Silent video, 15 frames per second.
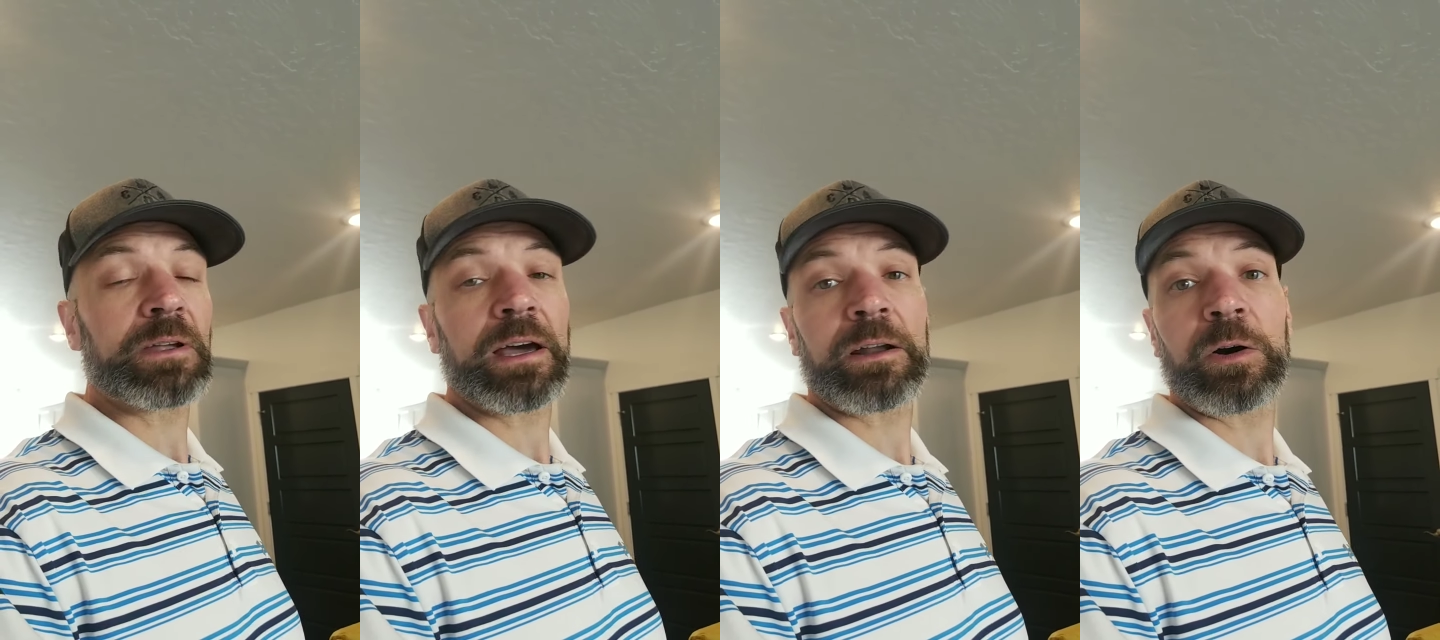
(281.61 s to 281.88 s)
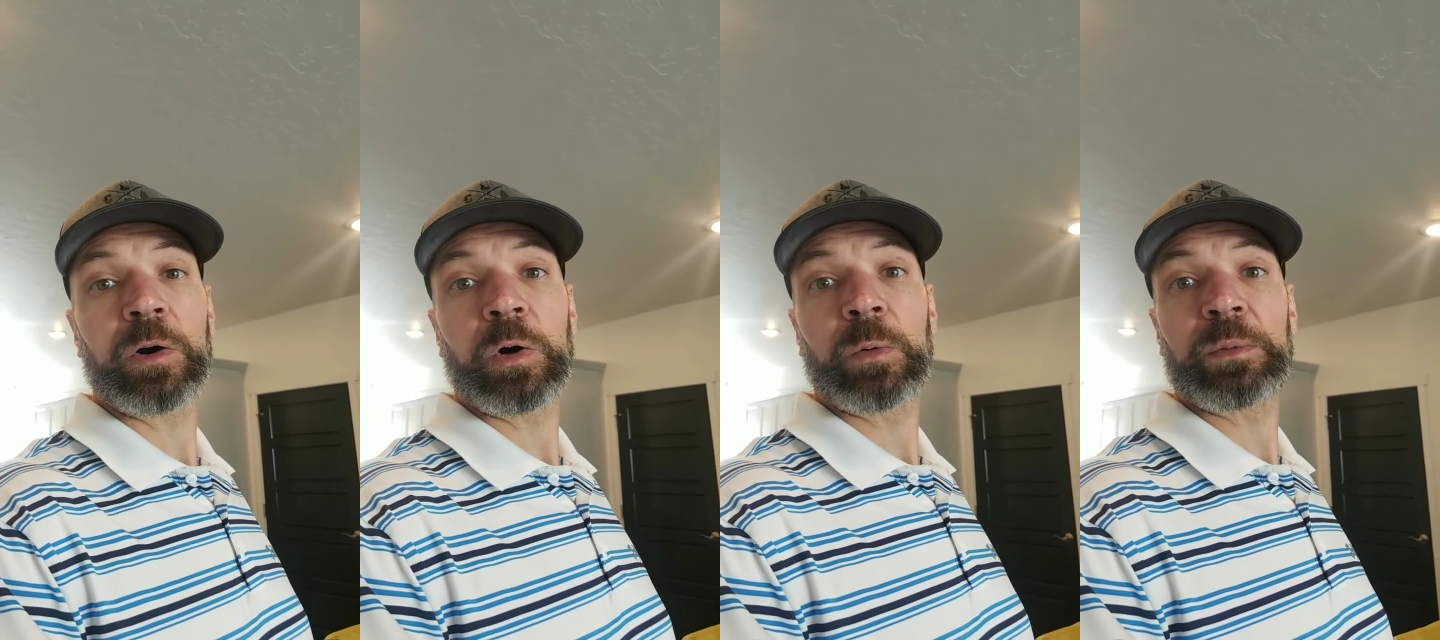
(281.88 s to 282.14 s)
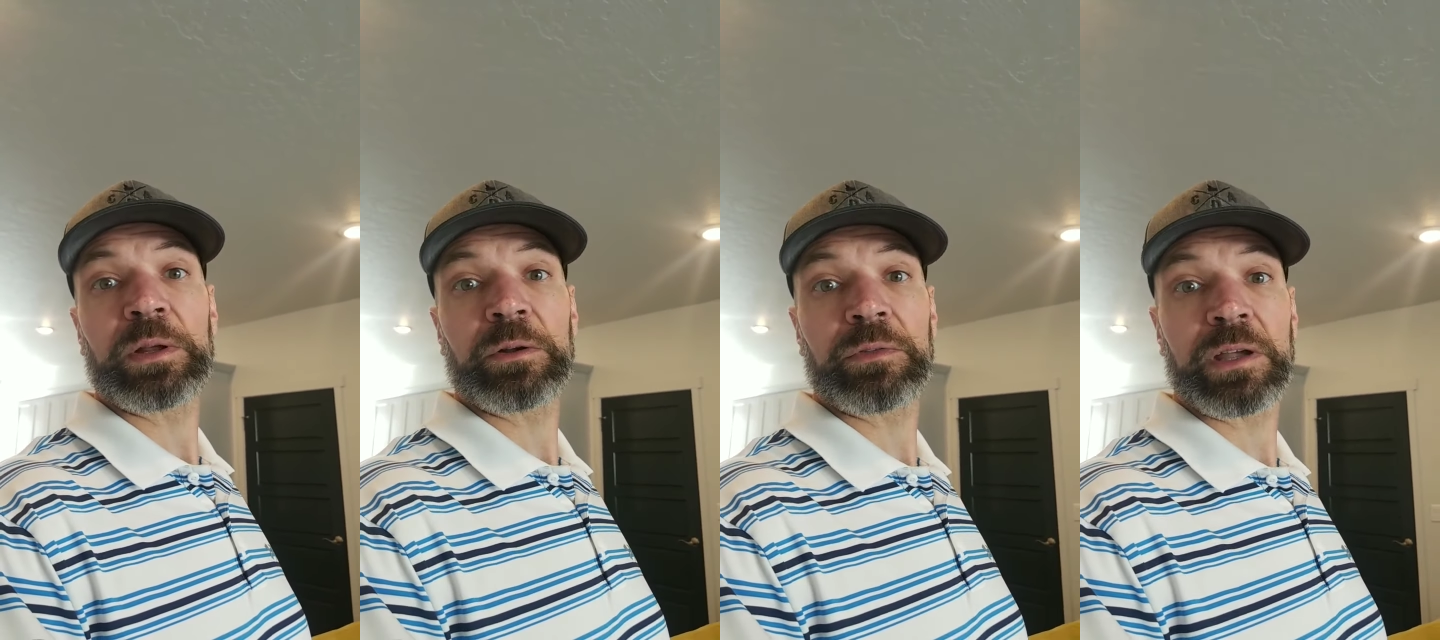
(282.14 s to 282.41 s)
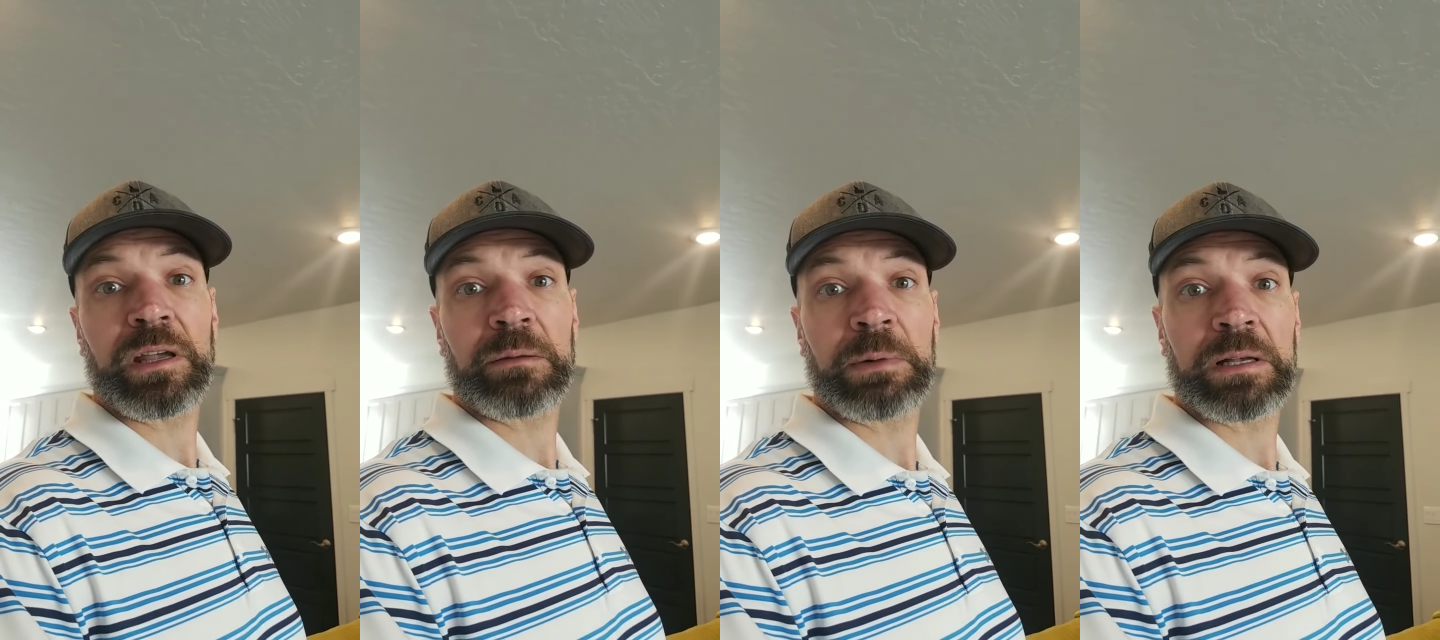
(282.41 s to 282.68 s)
got a home that you're
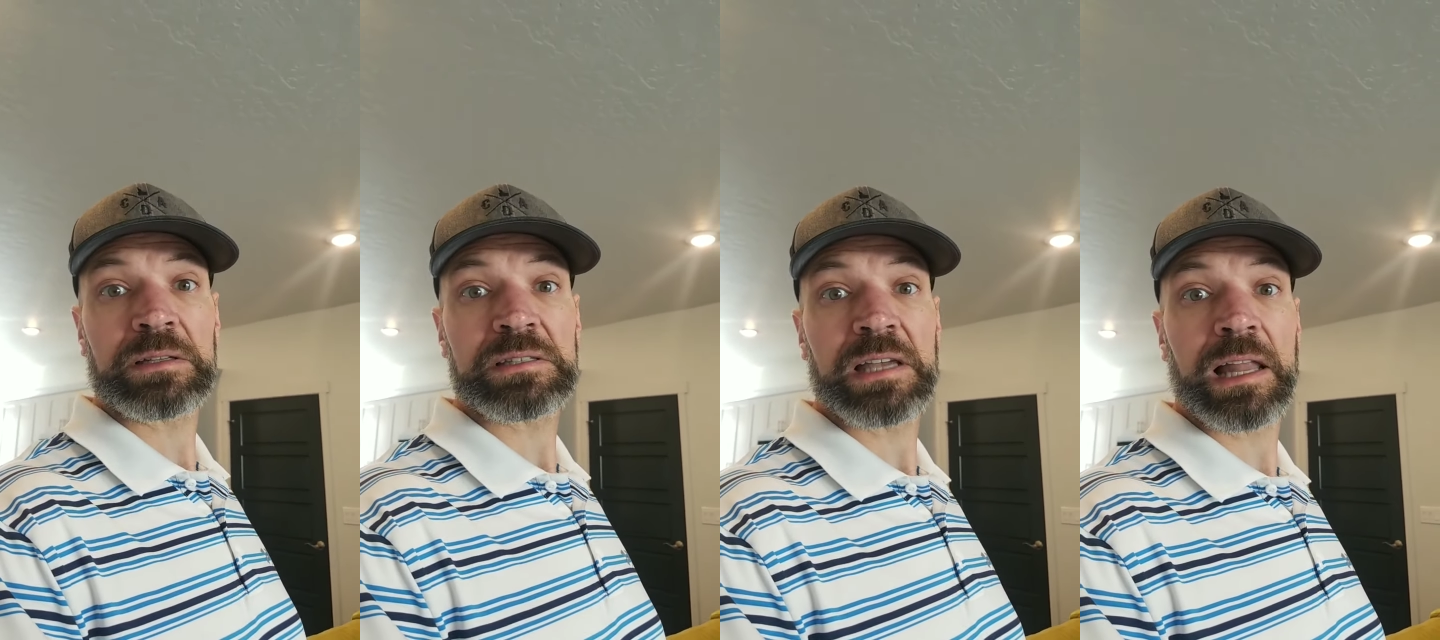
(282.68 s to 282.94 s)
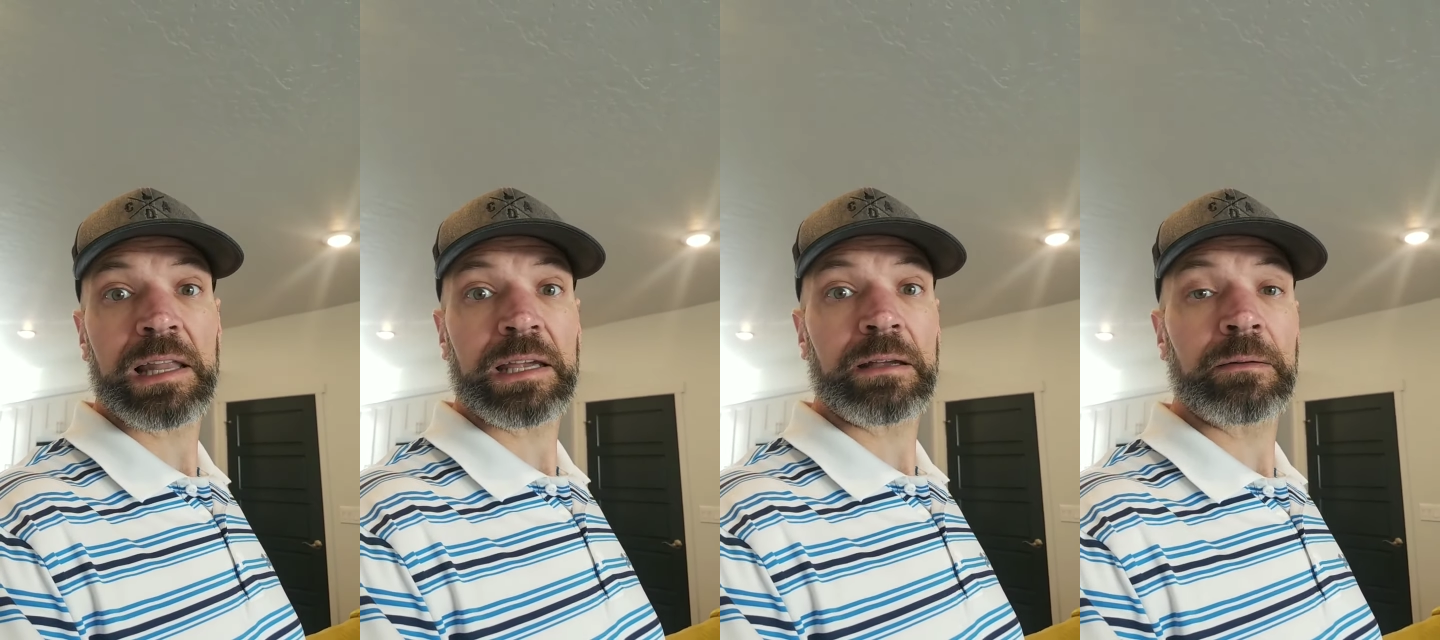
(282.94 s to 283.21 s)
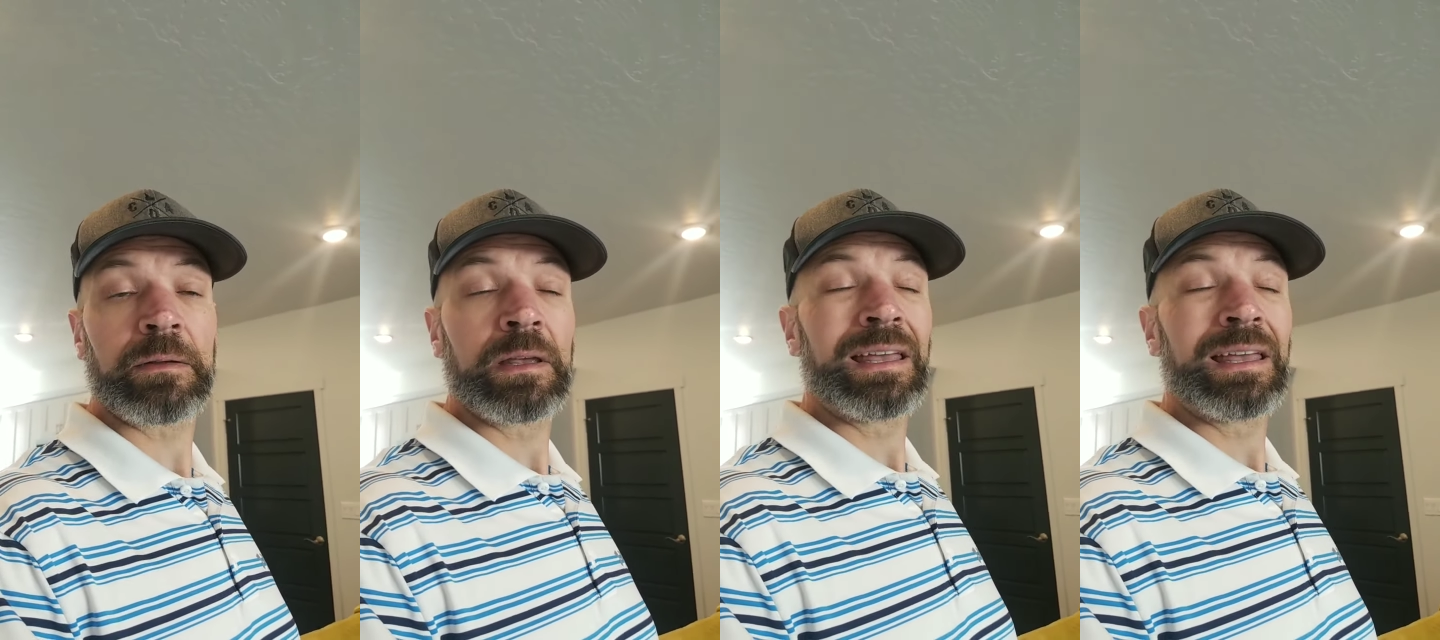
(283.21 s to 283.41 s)
thinking about selling,